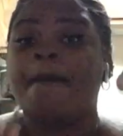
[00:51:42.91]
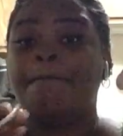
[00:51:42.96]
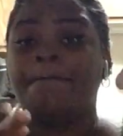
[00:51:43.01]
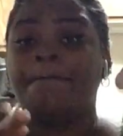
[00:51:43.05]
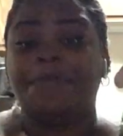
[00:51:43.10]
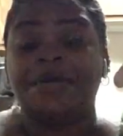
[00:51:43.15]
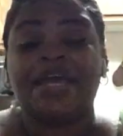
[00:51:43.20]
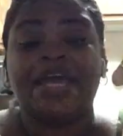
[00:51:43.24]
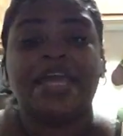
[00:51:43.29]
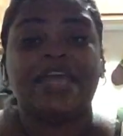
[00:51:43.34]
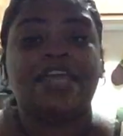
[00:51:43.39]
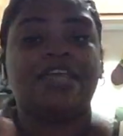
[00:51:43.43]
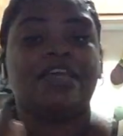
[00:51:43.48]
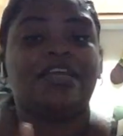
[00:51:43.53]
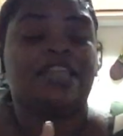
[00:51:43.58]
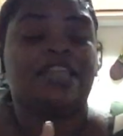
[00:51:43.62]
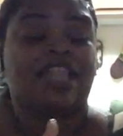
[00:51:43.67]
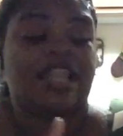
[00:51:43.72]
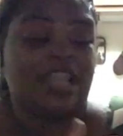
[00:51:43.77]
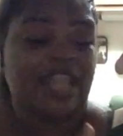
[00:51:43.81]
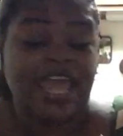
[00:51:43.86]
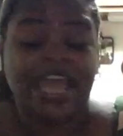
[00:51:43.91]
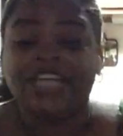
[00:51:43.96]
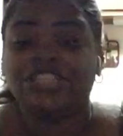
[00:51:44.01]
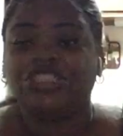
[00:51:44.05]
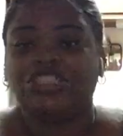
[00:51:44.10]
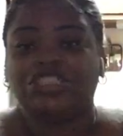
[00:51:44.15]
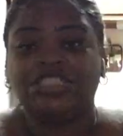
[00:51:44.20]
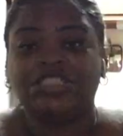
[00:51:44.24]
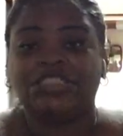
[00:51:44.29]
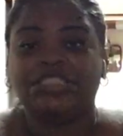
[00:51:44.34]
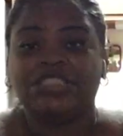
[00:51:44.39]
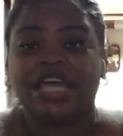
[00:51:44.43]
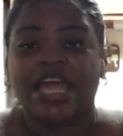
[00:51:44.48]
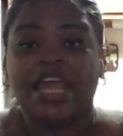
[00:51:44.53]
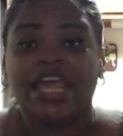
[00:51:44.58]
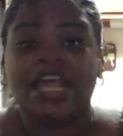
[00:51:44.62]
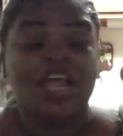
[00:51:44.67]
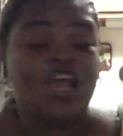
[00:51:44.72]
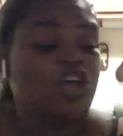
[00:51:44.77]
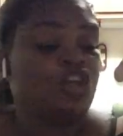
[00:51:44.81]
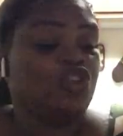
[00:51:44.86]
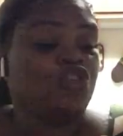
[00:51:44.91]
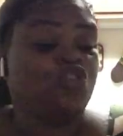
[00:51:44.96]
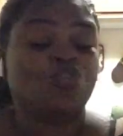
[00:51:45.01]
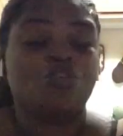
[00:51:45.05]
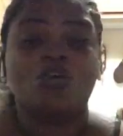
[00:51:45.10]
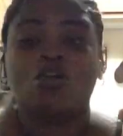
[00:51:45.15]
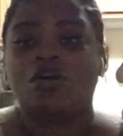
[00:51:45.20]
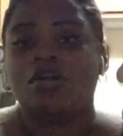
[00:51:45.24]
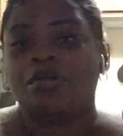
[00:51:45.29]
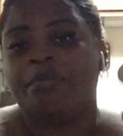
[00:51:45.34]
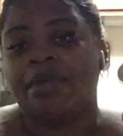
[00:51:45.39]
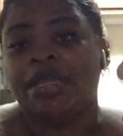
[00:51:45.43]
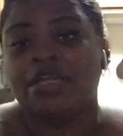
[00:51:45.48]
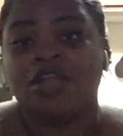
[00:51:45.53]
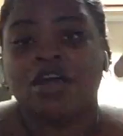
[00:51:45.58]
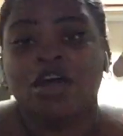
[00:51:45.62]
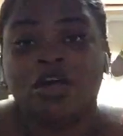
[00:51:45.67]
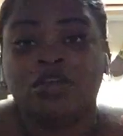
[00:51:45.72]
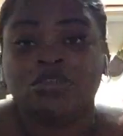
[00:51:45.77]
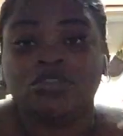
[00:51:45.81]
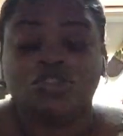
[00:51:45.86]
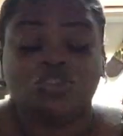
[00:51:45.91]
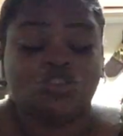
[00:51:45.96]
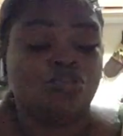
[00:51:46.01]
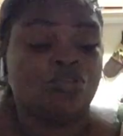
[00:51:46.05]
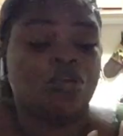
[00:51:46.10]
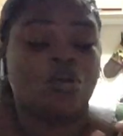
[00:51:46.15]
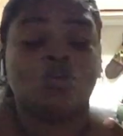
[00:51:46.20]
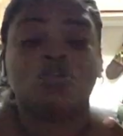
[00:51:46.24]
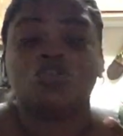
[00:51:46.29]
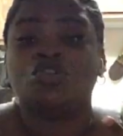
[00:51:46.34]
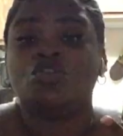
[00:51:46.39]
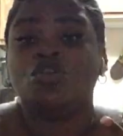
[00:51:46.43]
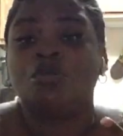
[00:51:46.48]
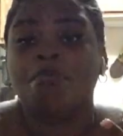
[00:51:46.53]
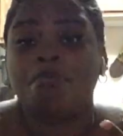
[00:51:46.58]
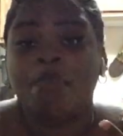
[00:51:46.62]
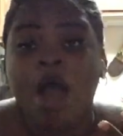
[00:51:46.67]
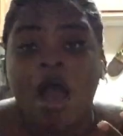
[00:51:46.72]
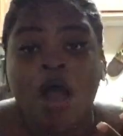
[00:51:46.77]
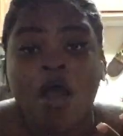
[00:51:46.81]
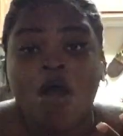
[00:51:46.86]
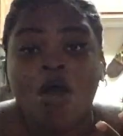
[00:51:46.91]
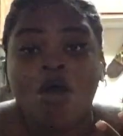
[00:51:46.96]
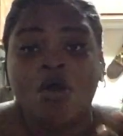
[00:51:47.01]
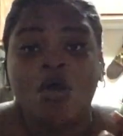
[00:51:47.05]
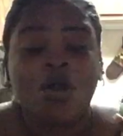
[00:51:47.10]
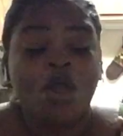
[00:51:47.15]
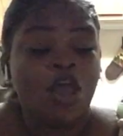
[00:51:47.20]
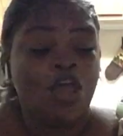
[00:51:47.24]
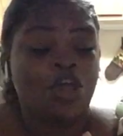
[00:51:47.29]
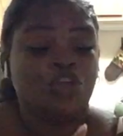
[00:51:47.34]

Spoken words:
But as she say, you can go to McDonald's, you can go to the mall,